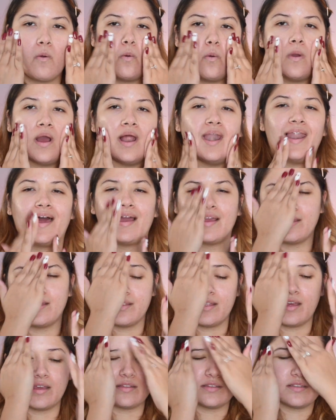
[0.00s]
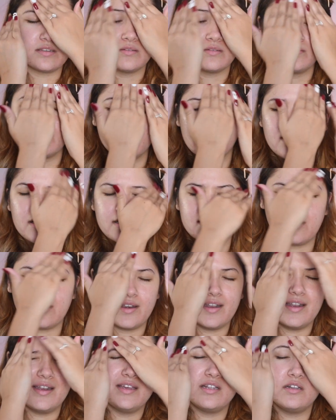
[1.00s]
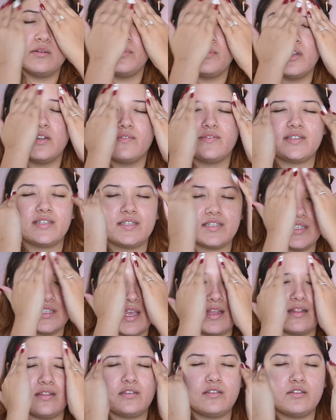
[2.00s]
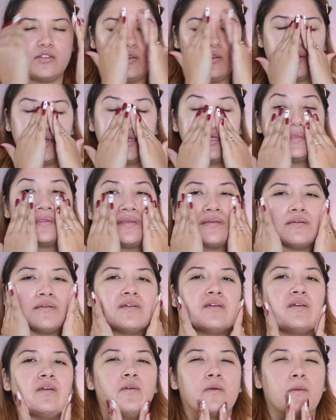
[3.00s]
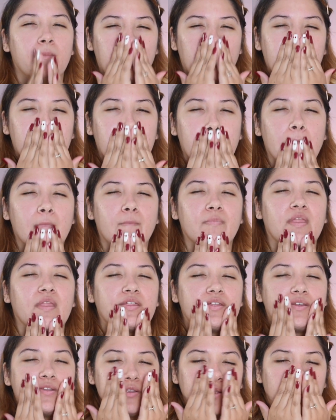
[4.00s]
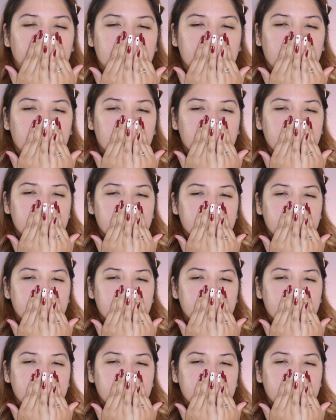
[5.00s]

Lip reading: Oh, I like that. It's got a little bit of a scent to it. Nothing too hectic.